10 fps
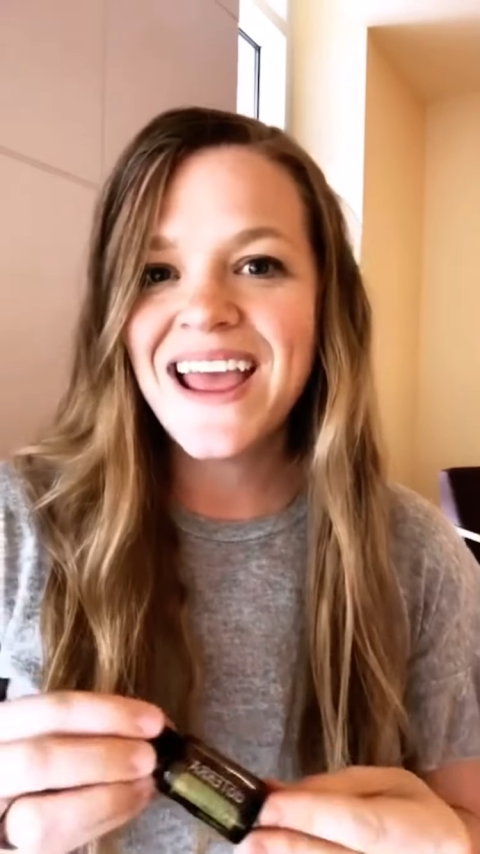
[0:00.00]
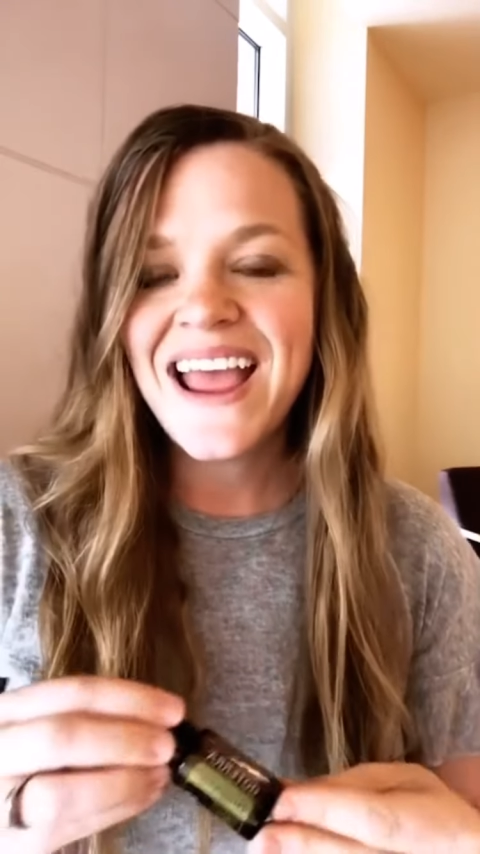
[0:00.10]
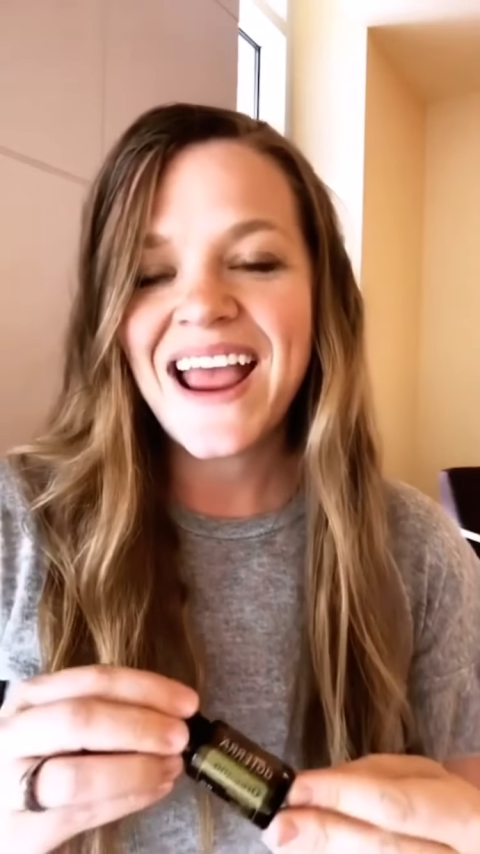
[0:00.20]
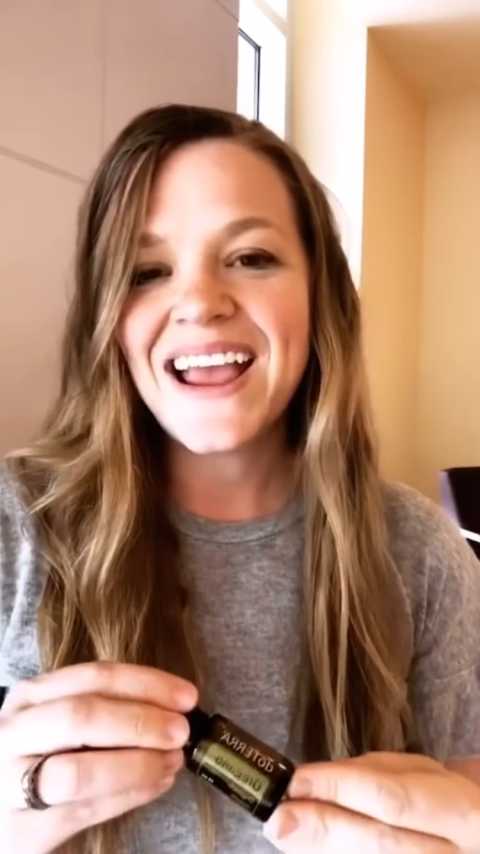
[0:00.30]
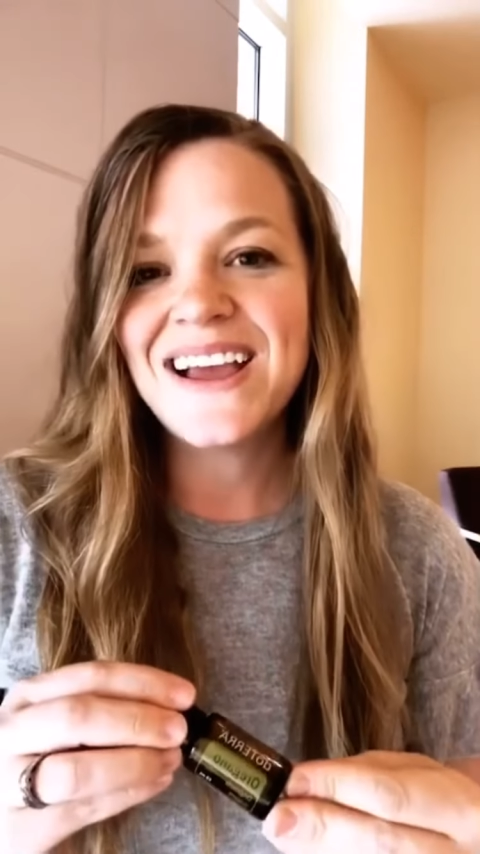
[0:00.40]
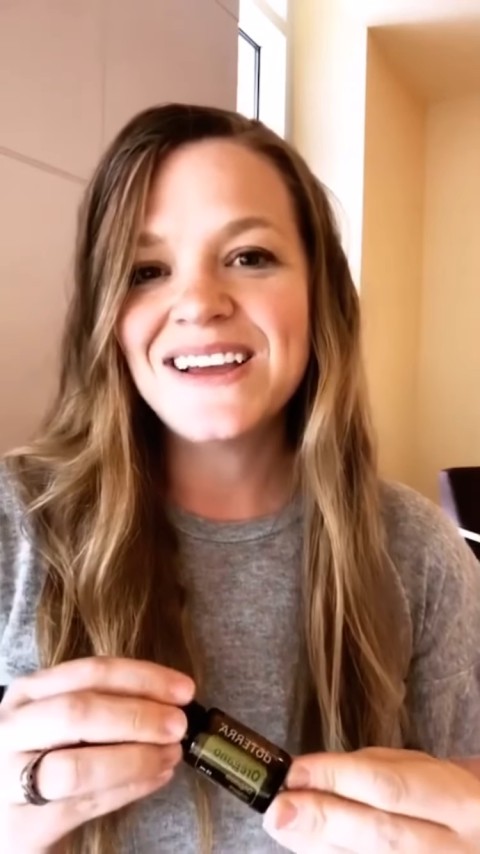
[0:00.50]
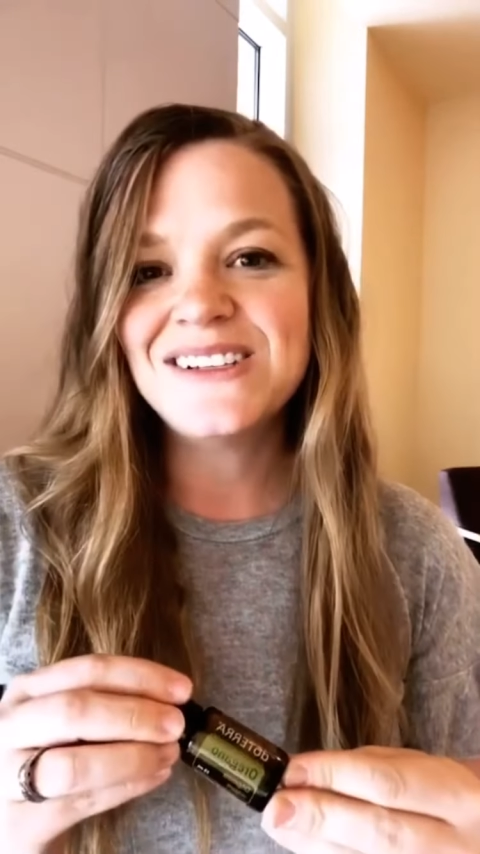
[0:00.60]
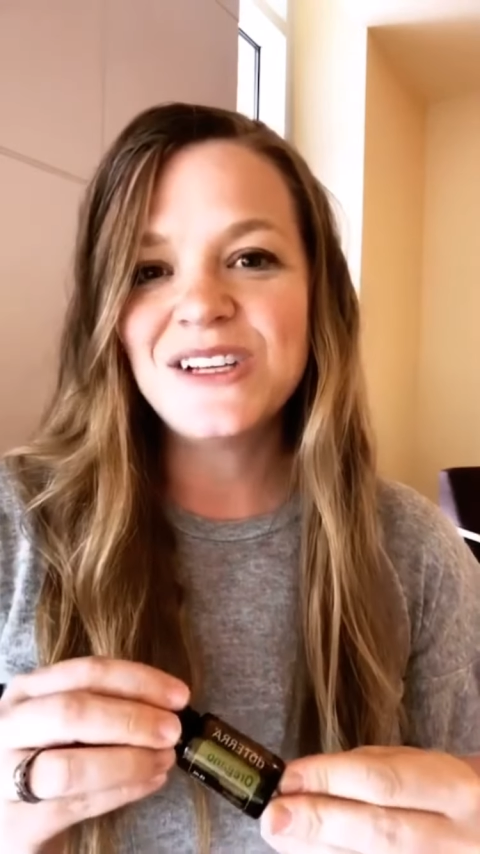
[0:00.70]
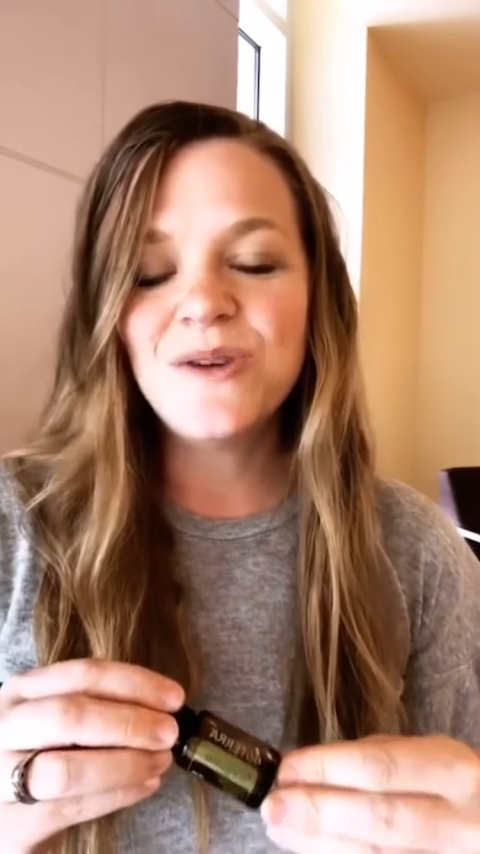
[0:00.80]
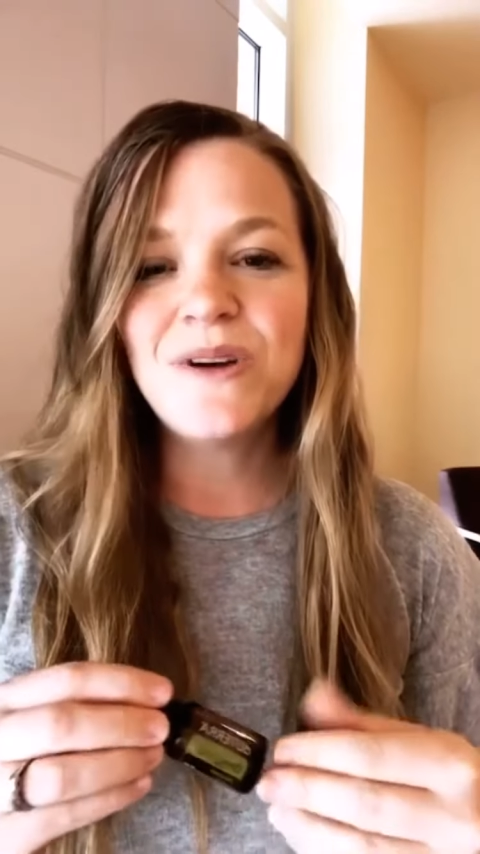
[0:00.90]
and
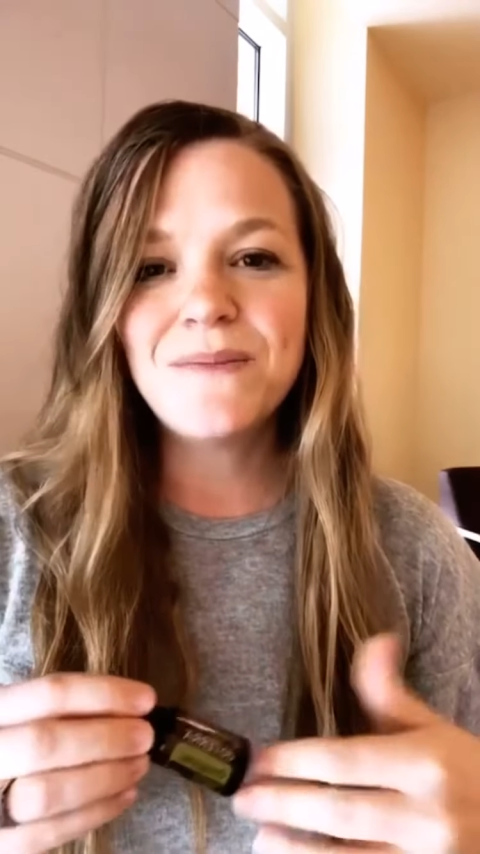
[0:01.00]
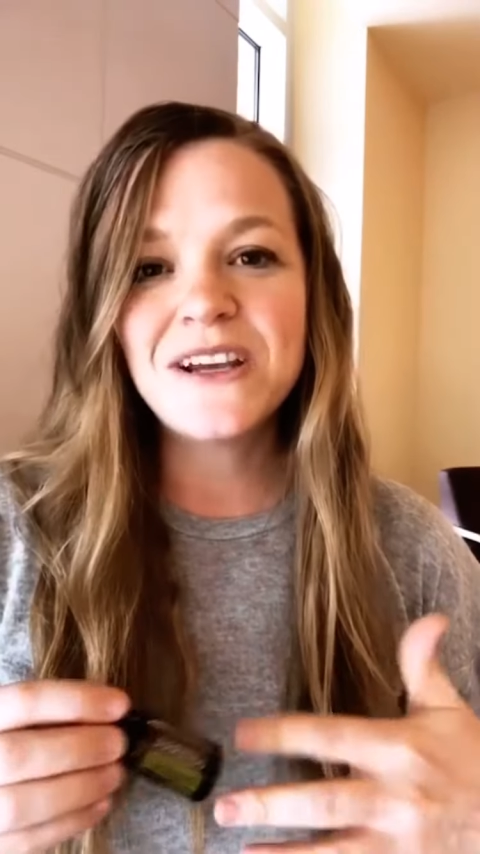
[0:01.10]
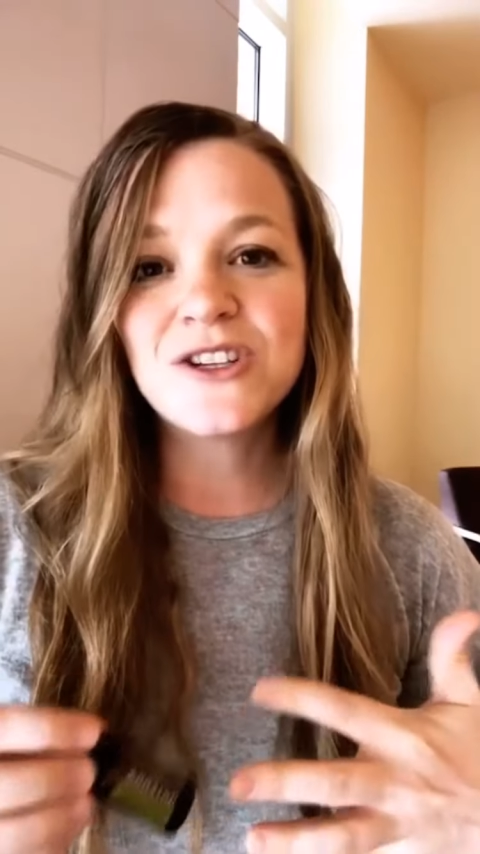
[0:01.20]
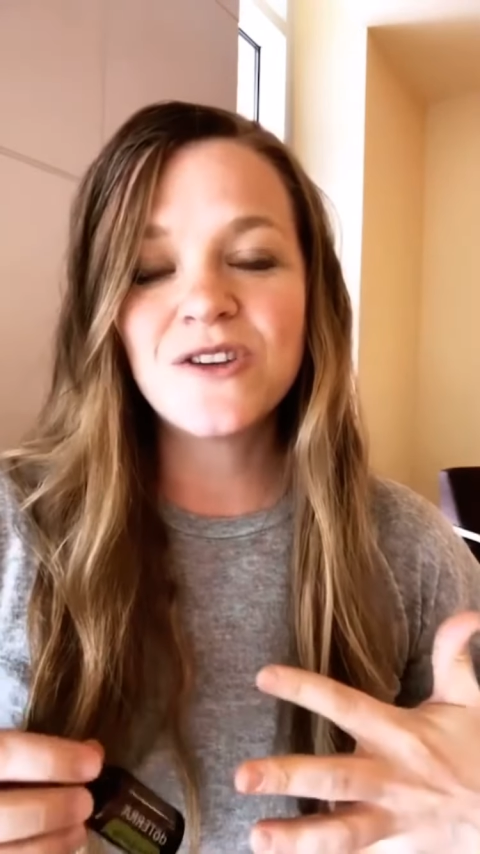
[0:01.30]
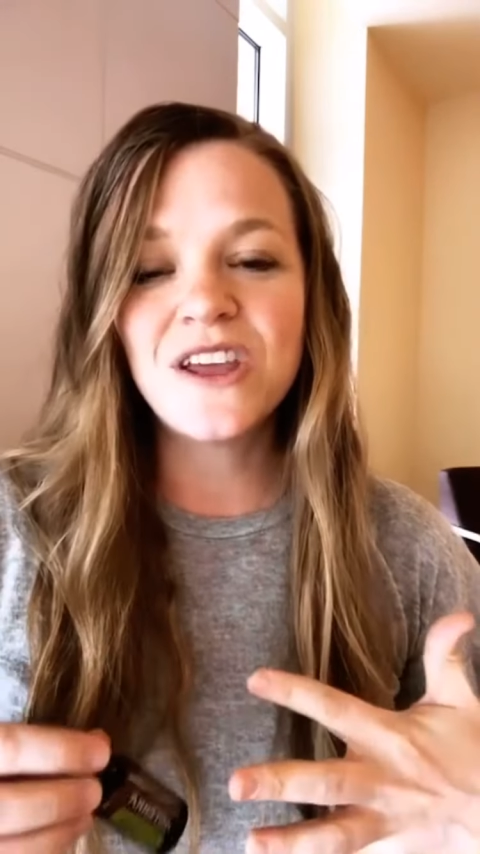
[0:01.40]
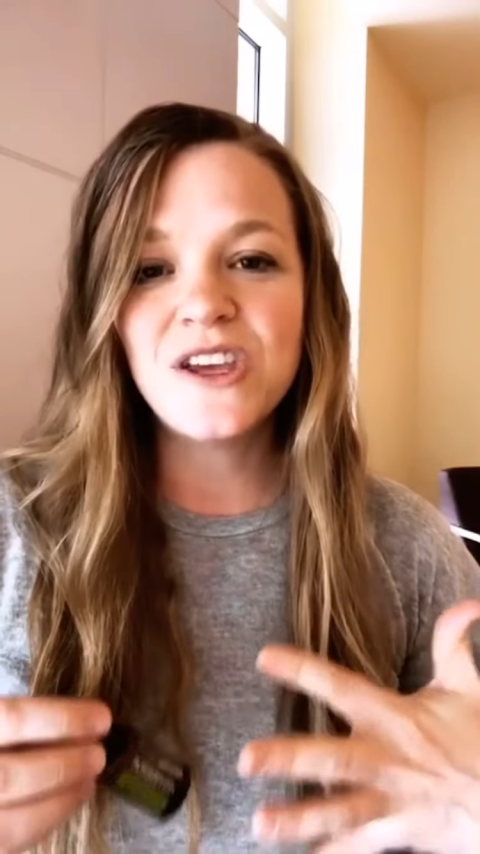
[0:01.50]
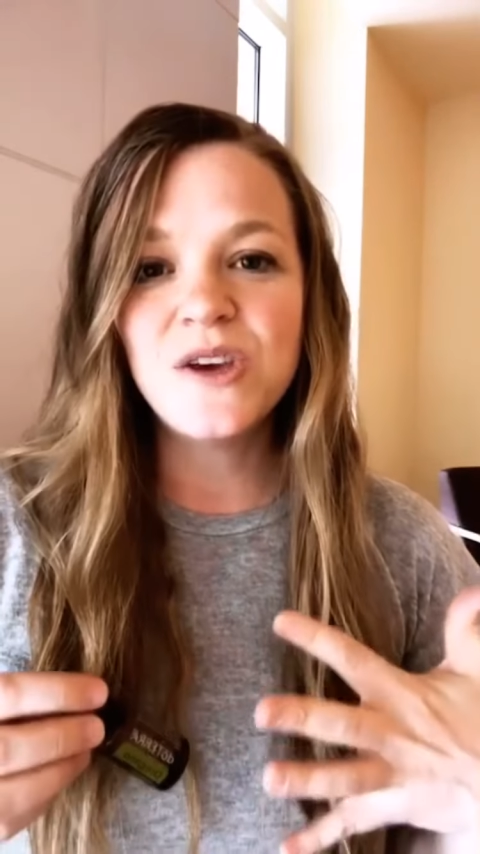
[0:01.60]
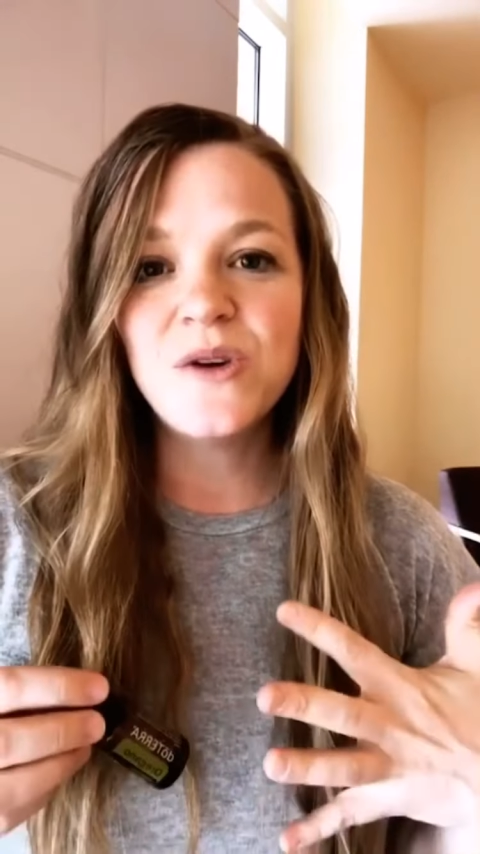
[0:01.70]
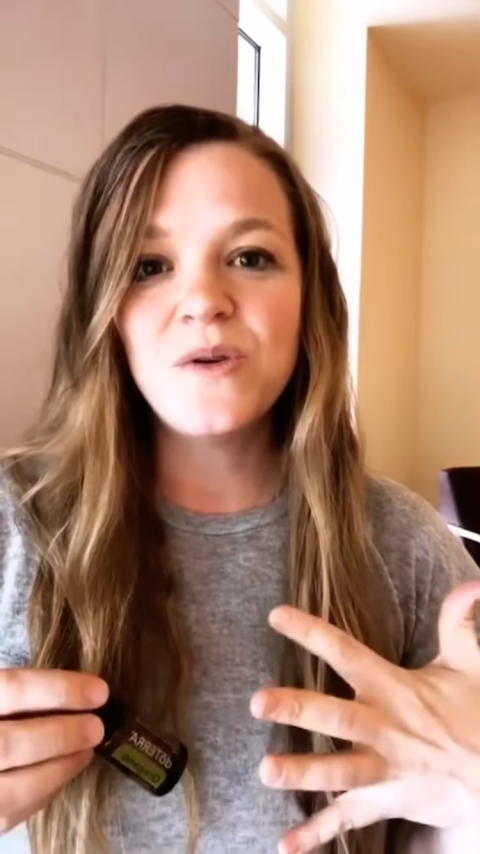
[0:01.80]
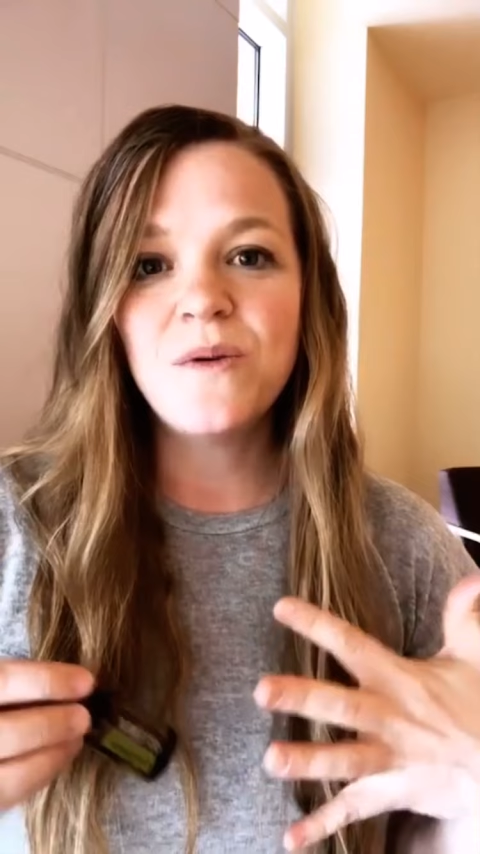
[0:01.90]
you want to make sure that
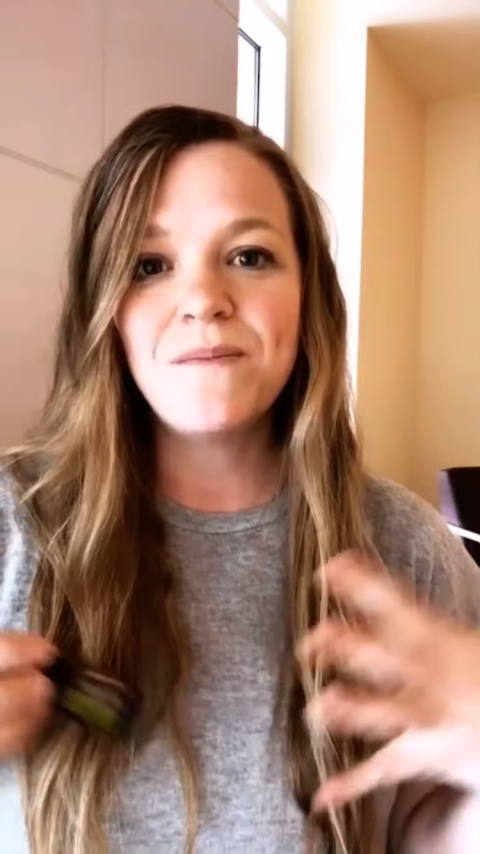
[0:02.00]
you